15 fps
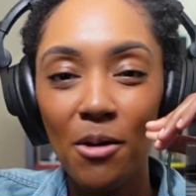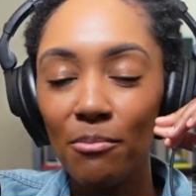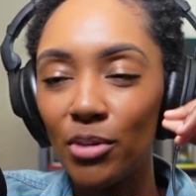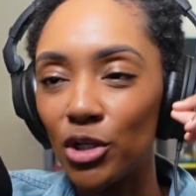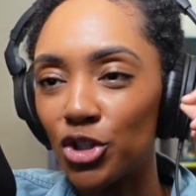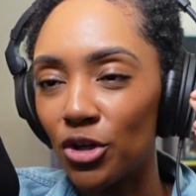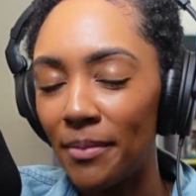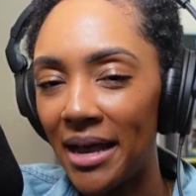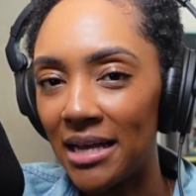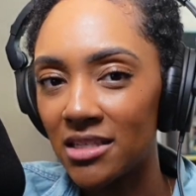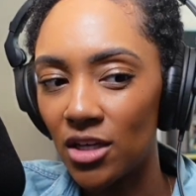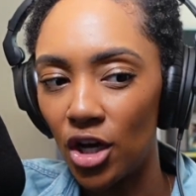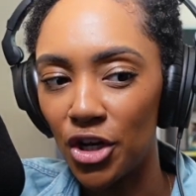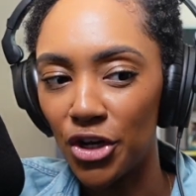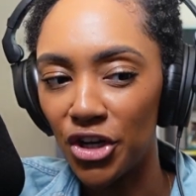Put your
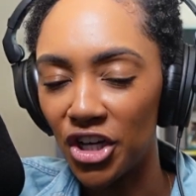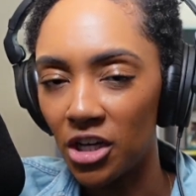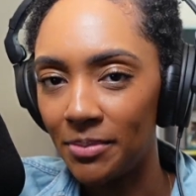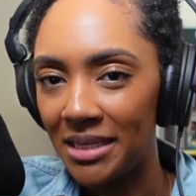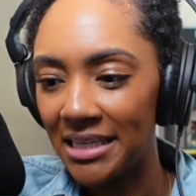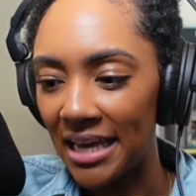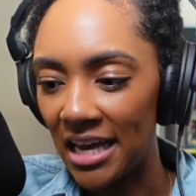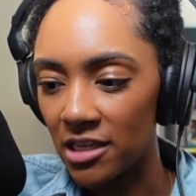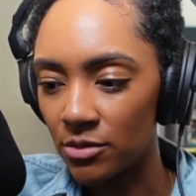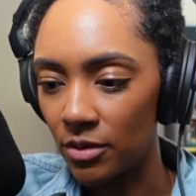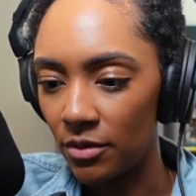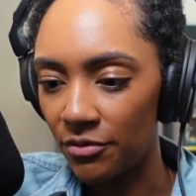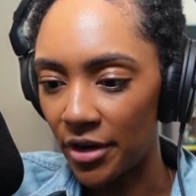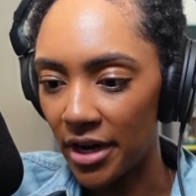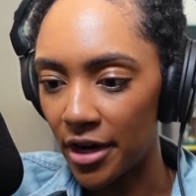mask on or you're going to be
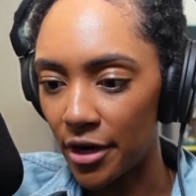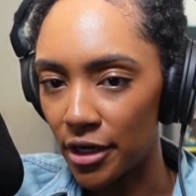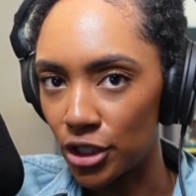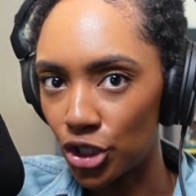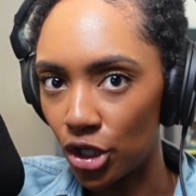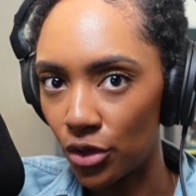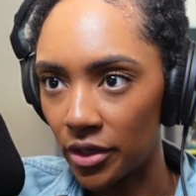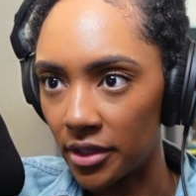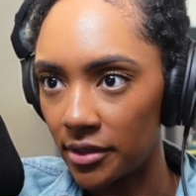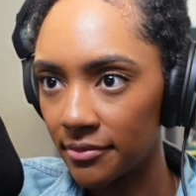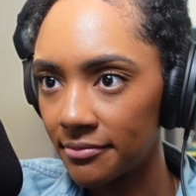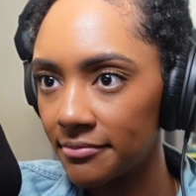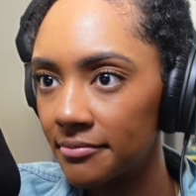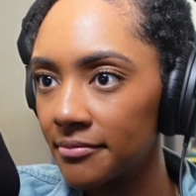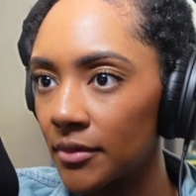gasping for air and choking.
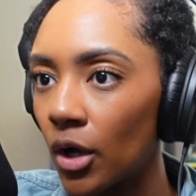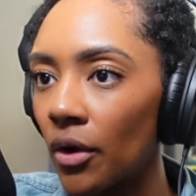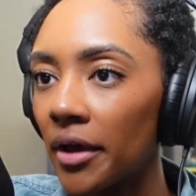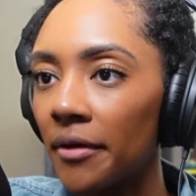Okay.